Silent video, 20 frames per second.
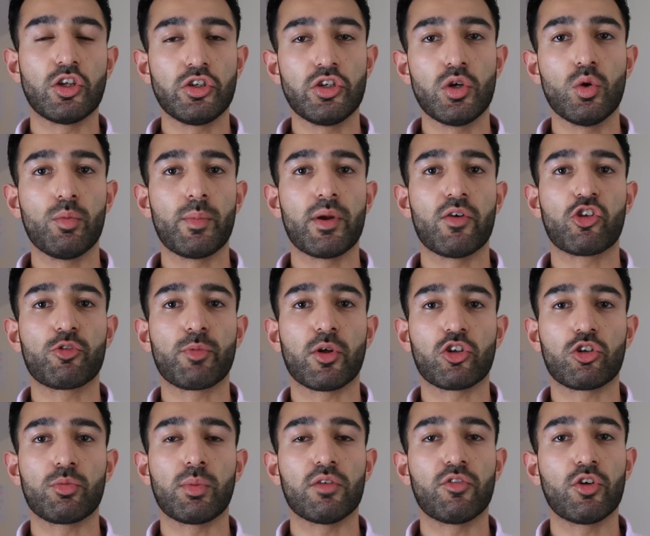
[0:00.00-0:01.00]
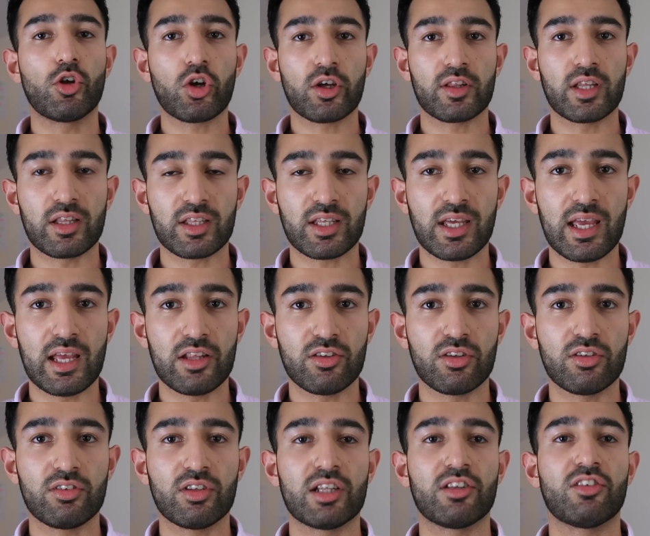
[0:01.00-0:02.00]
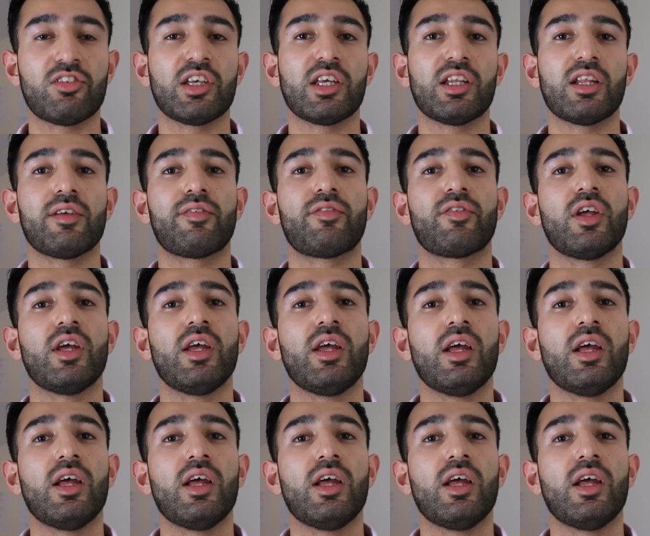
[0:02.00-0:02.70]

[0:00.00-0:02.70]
you'll be responsible for looking at the cases and seeing if